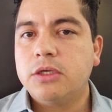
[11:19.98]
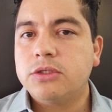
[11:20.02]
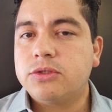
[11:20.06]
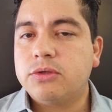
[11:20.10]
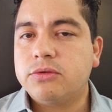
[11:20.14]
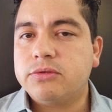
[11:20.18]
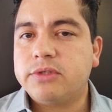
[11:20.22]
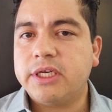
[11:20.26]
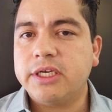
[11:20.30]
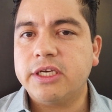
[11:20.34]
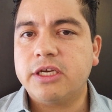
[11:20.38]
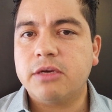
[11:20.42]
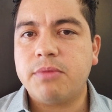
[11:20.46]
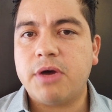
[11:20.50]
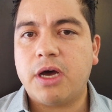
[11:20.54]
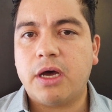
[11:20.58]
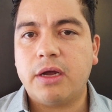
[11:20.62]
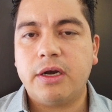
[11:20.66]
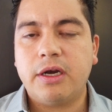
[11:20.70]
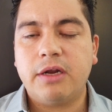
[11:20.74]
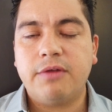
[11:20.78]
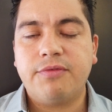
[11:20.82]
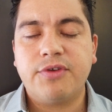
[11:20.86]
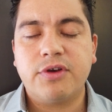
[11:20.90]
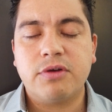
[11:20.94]
So think
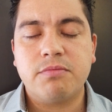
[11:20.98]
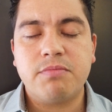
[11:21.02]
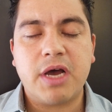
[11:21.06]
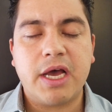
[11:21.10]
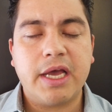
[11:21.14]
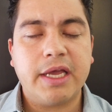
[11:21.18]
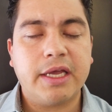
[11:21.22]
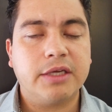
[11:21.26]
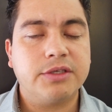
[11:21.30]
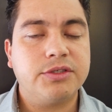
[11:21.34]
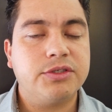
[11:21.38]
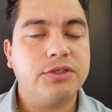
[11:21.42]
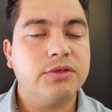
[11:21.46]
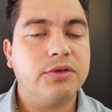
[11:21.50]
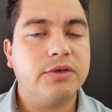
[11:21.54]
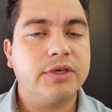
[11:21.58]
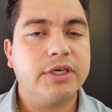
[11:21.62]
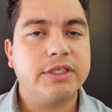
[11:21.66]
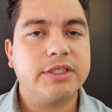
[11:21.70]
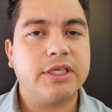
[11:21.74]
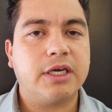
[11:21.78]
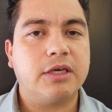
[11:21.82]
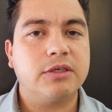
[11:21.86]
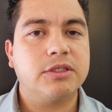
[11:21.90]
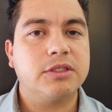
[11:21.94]
about it. If you're buying a
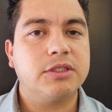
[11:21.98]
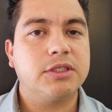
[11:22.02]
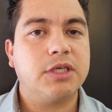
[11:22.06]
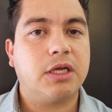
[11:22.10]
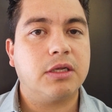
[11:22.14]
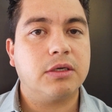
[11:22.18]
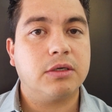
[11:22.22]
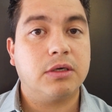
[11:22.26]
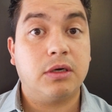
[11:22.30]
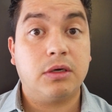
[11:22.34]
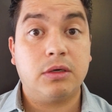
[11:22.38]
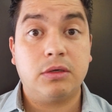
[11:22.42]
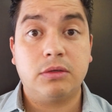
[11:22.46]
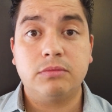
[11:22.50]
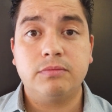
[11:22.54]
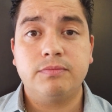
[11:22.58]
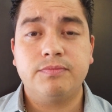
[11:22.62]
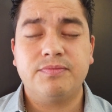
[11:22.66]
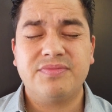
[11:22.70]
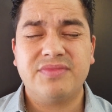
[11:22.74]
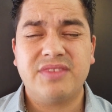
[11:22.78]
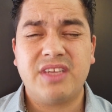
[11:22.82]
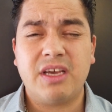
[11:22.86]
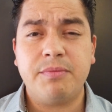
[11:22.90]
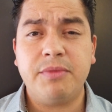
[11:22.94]
$200,000
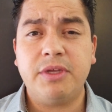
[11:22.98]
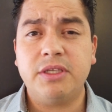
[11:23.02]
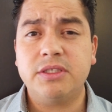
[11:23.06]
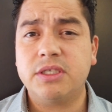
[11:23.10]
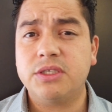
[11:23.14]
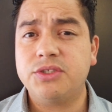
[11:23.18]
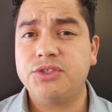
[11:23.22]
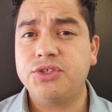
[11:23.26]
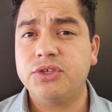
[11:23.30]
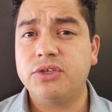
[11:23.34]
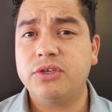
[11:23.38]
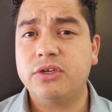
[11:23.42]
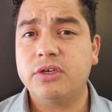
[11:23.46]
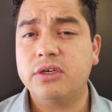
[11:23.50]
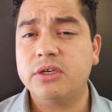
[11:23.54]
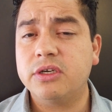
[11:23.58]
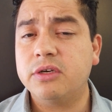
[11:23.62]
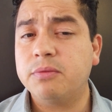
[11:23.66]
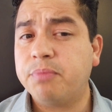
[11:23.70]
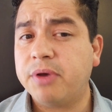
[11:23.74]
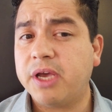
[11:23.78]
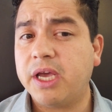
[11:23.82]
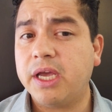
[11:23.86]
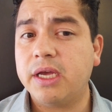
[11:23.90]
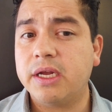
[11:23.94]
home, that means that you
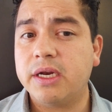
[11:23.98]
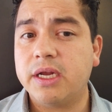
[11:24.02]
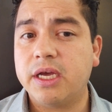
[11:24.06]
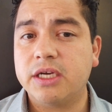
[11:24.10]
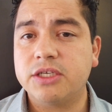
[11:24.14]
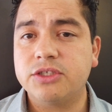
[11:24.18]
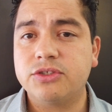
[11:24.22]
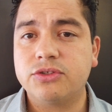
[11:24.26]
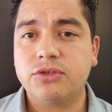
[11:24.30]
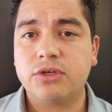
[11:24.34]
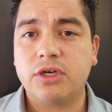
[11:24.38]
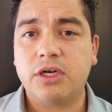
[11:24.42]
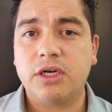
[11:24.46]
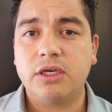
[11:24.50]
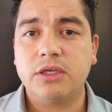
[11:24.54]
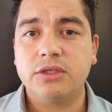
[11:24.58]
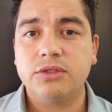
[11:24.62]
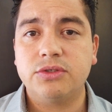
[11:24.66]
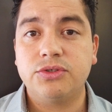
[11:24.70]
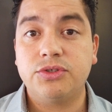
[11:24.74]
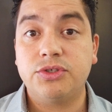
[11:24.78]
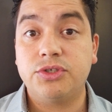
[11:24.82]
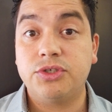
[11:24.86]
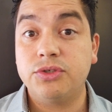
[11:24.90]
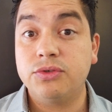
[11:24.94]
could pay an extra
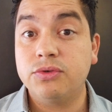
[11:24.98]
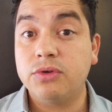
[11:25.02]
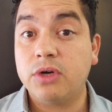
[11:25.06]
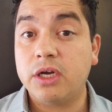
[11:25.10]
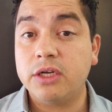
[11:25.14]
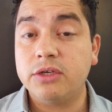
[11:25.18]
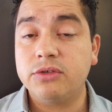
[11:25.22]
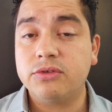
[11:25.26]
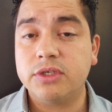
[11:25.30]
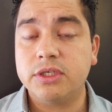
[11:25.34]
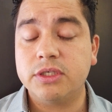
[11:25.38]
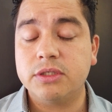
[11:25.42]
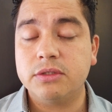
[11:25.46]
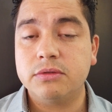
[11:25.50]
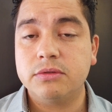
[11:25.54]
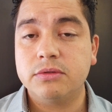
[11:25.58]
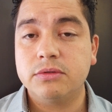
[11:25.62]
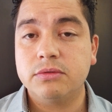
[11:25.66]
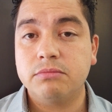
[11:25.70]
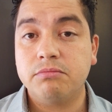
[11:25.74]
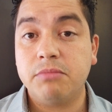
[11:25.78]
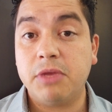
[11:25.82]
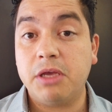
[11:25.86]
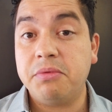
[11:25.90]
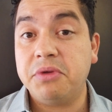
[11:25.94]
$200,
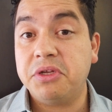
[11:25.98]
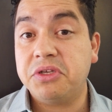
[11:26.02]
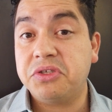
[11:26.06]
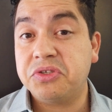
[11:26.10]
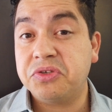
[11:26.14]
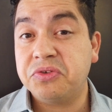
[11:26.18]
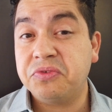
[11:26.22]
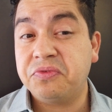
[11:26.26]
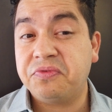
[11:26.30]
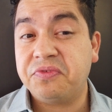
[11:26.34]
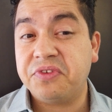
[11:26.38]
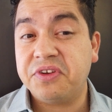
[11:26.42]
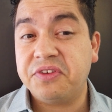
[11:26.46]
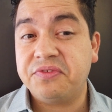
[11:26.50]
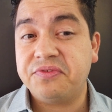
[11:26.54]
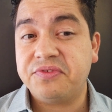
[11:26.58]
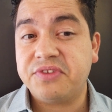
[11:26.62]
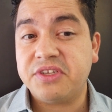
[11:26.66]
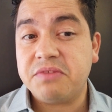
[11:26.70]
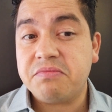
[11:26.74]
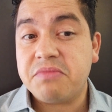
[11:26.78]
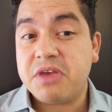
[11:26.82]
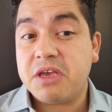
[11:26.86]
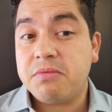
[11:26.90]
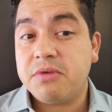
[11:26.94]
maybe
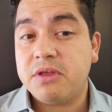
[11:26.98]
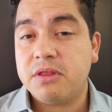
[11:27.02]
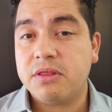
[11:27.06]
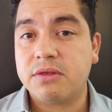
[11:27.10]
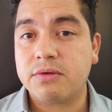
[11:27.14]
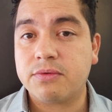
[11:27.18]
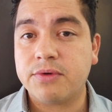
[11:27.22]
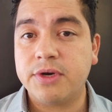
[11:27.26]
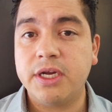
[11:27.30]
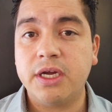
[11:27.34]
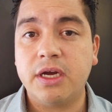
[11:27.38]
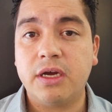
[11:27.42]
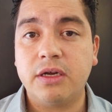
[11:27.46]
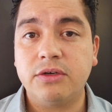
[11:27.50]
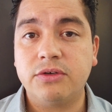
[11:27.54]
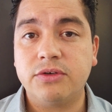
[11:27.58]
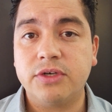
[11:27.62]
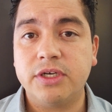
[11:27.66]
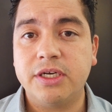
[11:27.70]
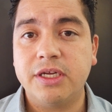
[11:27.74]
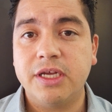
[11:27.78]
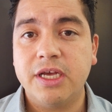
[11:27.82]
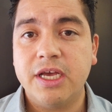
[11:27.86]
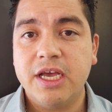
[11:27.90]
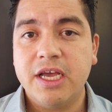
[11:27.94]
$250, maybe
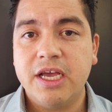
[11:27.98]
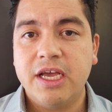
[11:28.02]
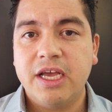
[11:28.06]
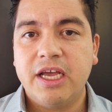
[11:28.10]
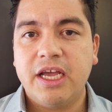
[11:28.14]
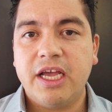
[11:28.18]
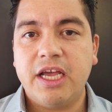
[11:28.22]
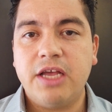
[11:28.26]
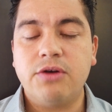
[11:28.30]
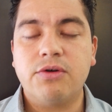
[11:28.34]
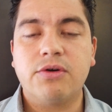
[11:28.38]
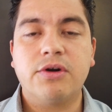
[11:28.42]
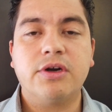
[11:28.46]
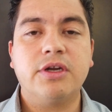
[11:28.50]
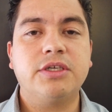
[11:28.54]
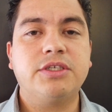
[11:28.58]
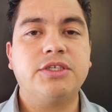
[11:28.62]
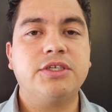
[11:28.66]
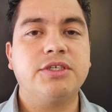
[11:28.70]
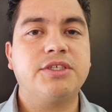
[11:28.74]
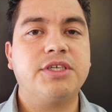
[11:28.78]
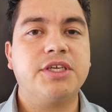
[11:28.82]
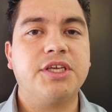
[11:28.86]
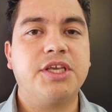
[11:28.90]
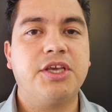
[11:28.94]
$300 in order
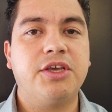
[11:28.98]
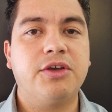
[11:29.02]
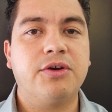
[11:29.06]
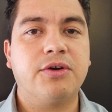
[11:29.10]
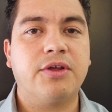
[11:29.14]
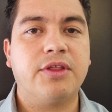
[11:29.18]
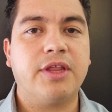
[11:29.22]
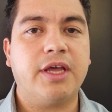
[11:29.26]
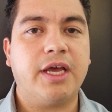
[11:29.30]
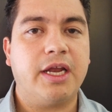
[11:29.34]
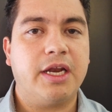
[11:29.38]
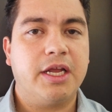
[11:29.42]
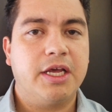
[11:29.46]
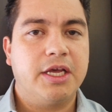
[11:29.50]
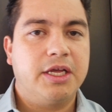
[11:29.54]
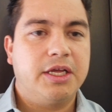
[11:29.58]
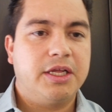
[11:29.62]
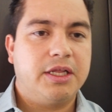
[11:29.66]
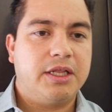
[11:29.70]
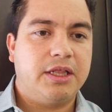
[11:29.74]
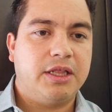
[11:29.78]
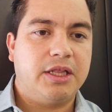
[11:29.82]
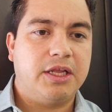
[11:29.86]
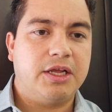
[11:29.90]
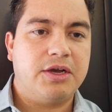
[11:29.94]
to secure that
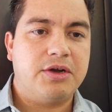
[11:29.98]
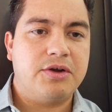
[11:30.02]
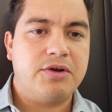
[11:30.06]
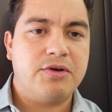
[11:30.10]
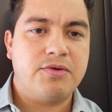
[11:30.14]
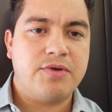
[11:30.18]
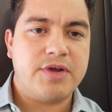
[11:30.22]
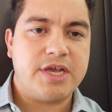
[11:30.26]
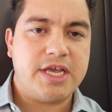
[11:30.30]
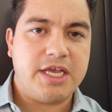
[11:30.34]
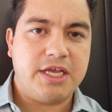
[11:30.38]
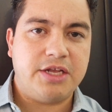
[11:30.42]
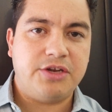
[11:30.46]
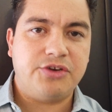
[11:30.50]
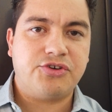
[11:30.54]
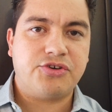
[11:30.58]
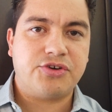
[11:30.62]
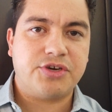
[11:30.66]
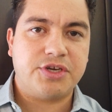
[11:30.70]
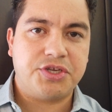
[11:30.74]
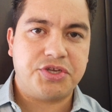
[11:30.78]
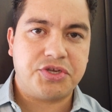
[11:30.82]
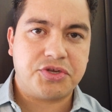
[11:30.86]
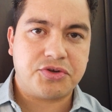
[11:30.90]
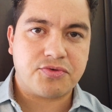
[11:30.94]
low
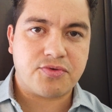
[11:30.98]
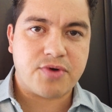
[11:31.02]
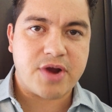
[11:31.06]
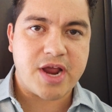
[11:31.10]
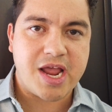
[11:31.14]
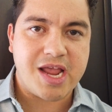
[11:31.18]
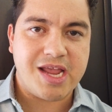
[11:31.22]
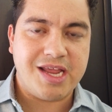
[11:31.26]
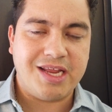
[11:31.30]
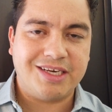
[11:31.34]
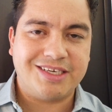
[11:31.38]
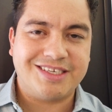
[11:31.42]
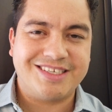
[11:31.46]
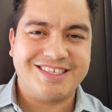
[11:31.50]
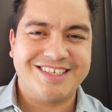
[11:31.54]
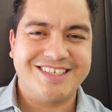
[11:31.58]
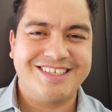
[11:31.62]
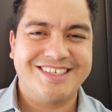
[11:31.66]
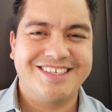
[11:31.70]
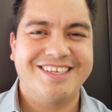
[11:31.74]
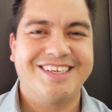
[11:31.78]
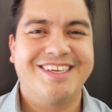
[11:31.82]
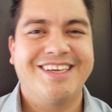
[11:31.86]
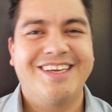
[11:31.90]
interest rate